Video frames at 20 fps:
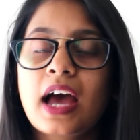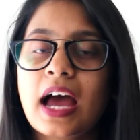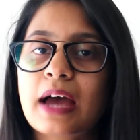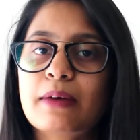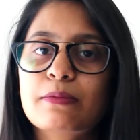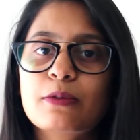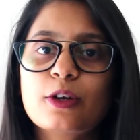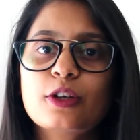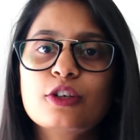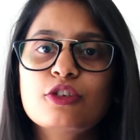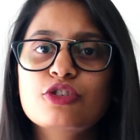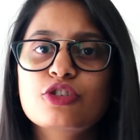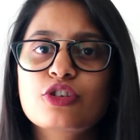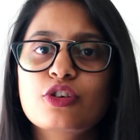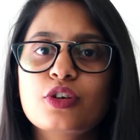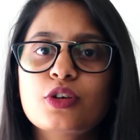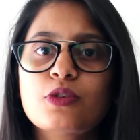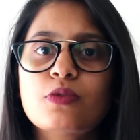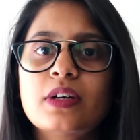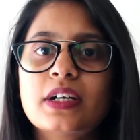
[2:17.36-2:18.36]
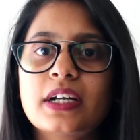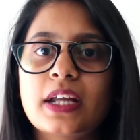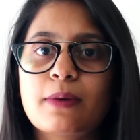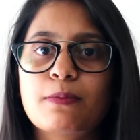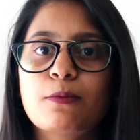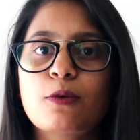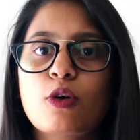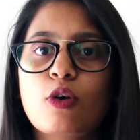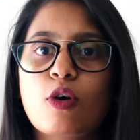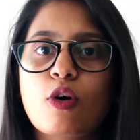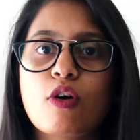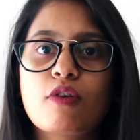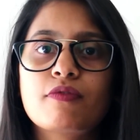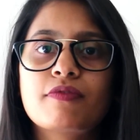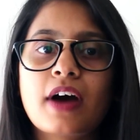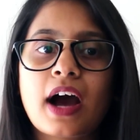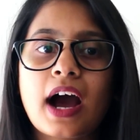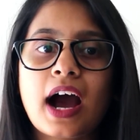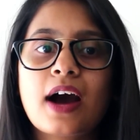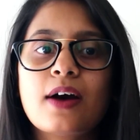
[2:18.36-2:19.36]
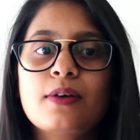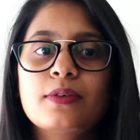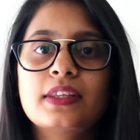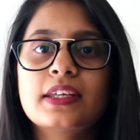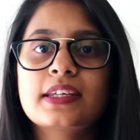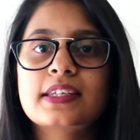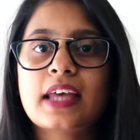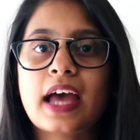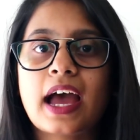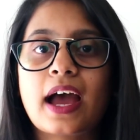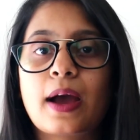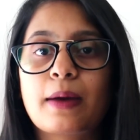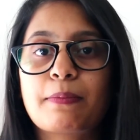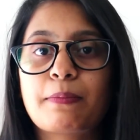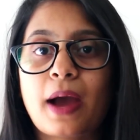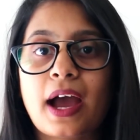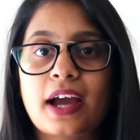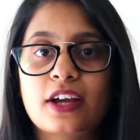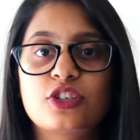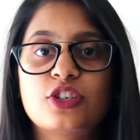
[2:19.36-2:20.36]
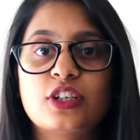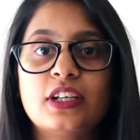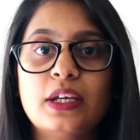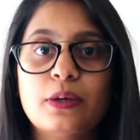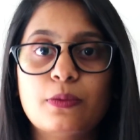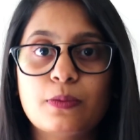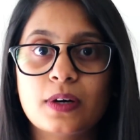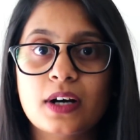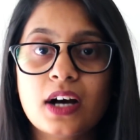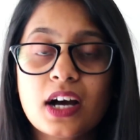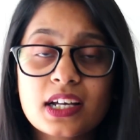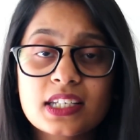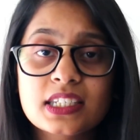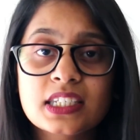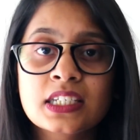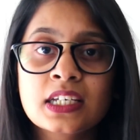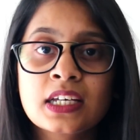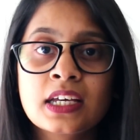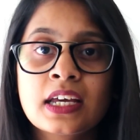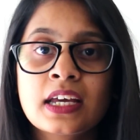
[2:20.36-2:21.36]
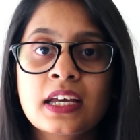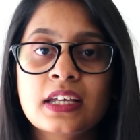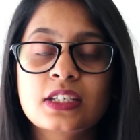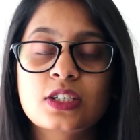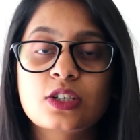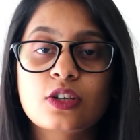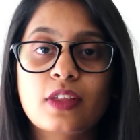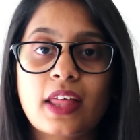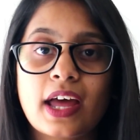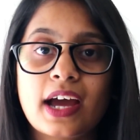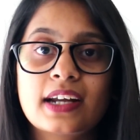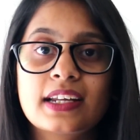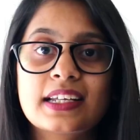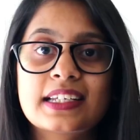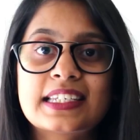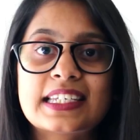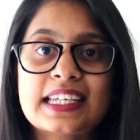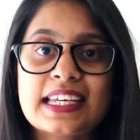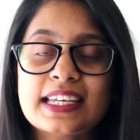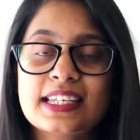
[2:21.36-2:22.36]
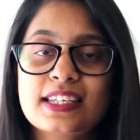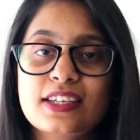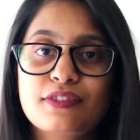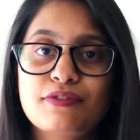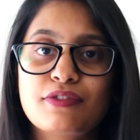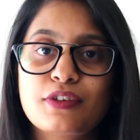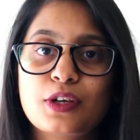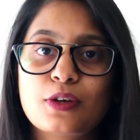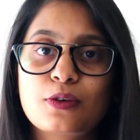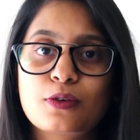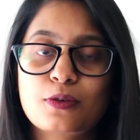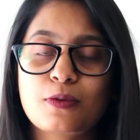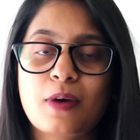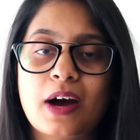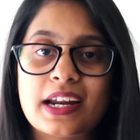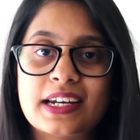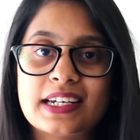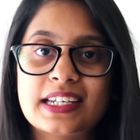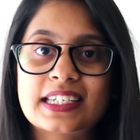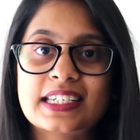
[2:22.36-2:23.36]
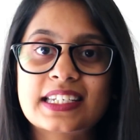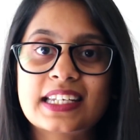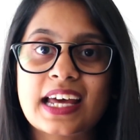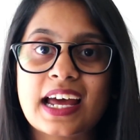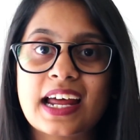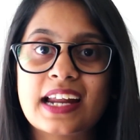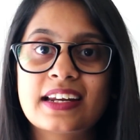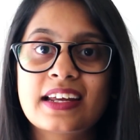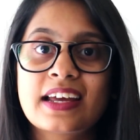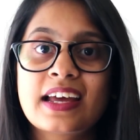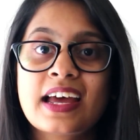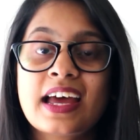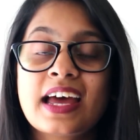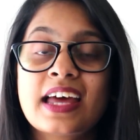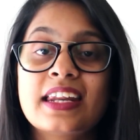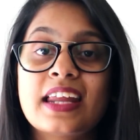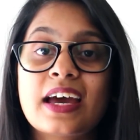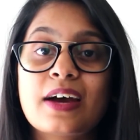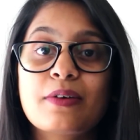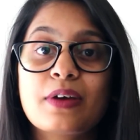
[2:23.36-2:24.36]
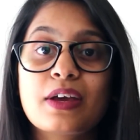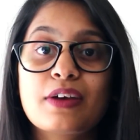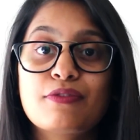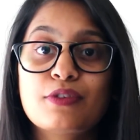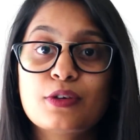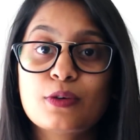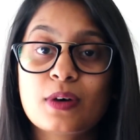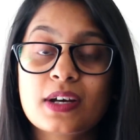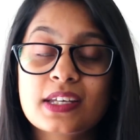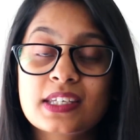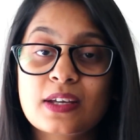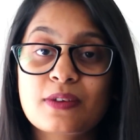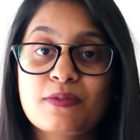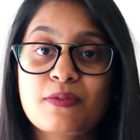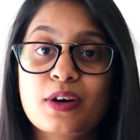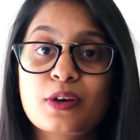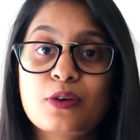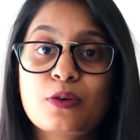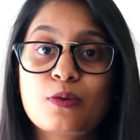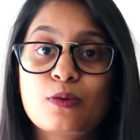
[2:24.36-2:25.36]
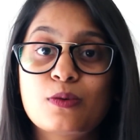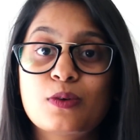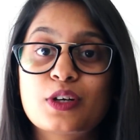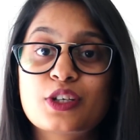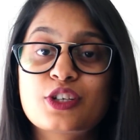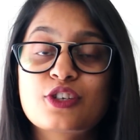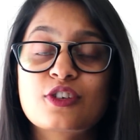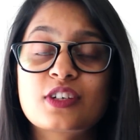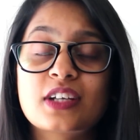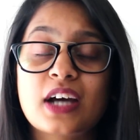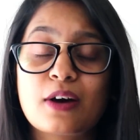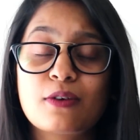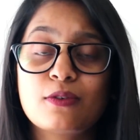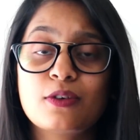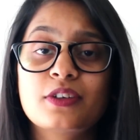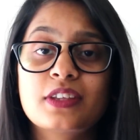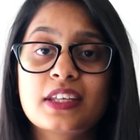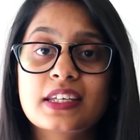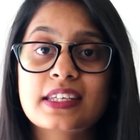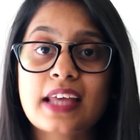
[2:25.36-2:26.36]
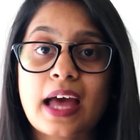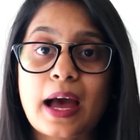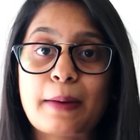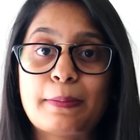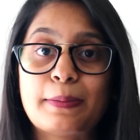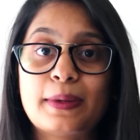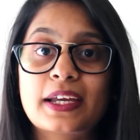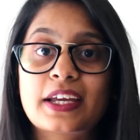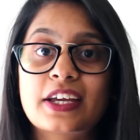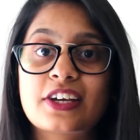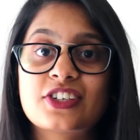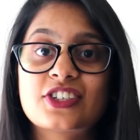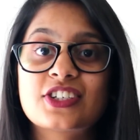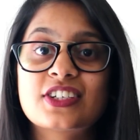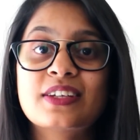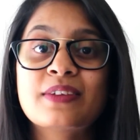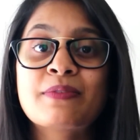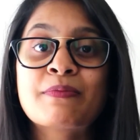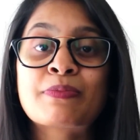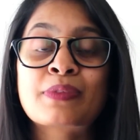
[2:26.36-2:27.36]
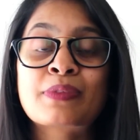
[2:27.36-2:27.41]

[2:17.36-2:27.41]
I'm going to show you a demo of how this app actually works so that it's easy for you to understand. Now, if you are someone who wants to download this application,